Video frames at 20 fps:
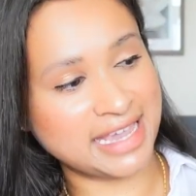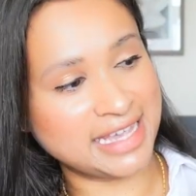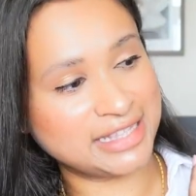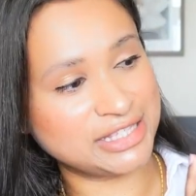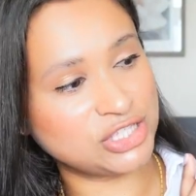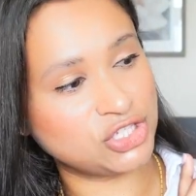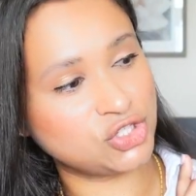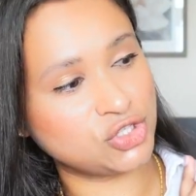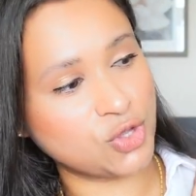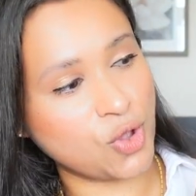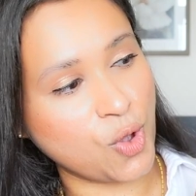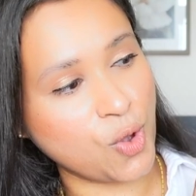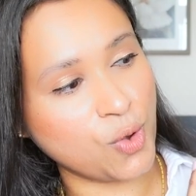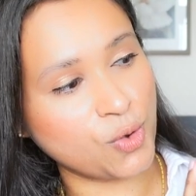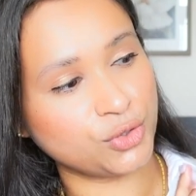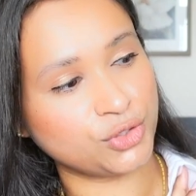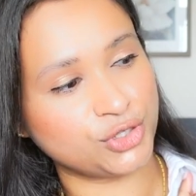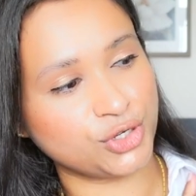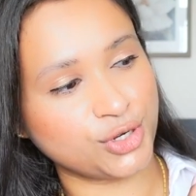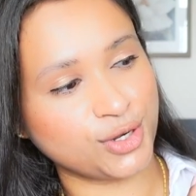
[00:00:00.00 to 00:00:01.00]
it's
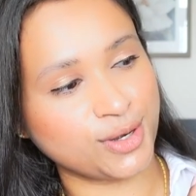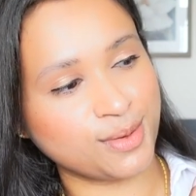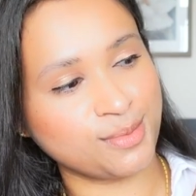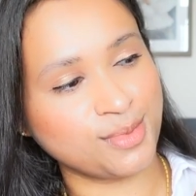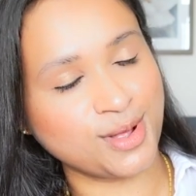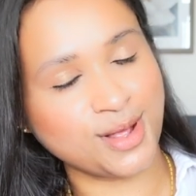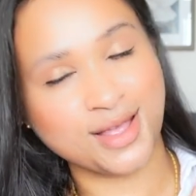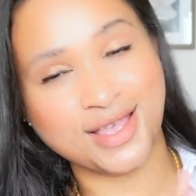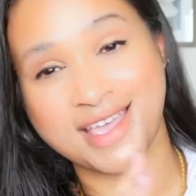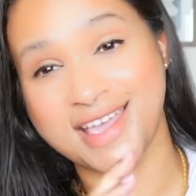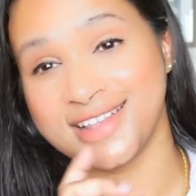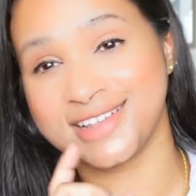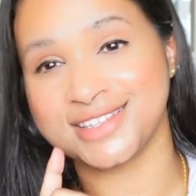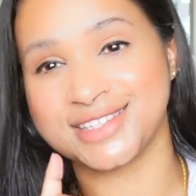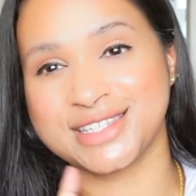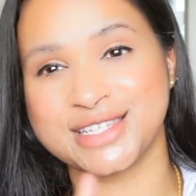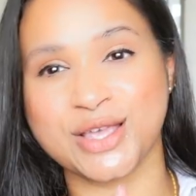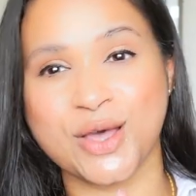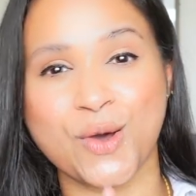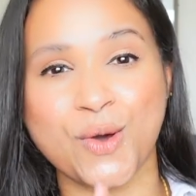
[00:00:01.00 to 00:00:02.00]
so durable and
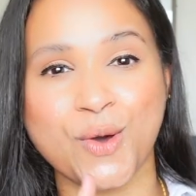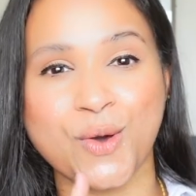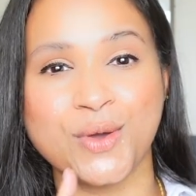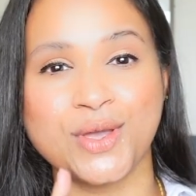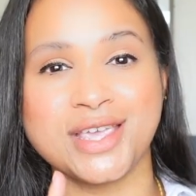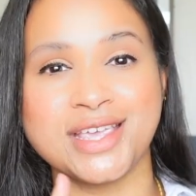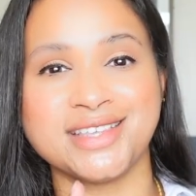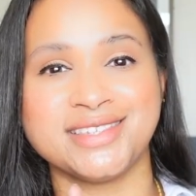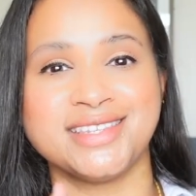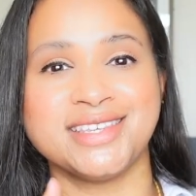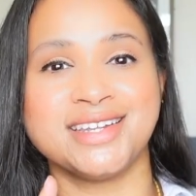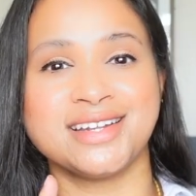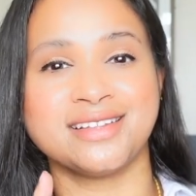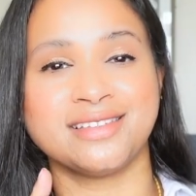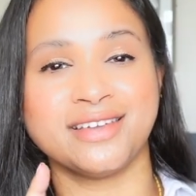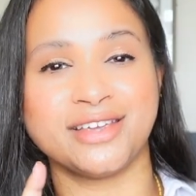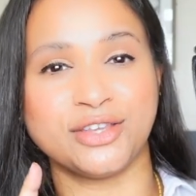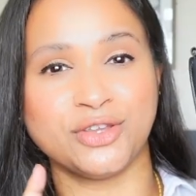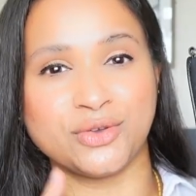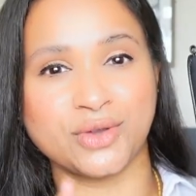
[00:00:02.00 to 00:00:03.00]
so easy to
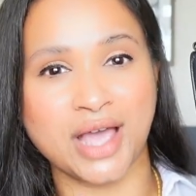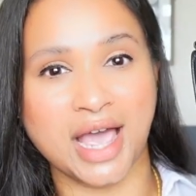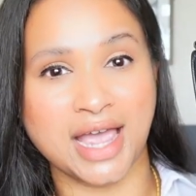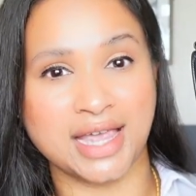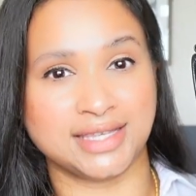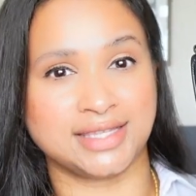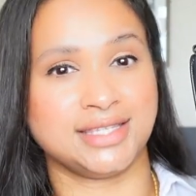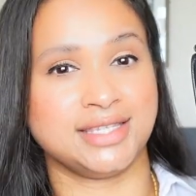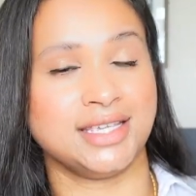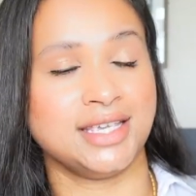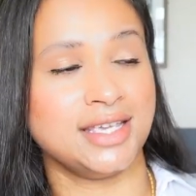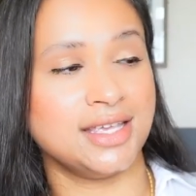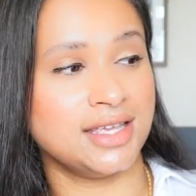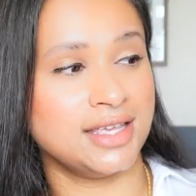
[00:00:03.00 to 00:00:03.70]
clean. You guys,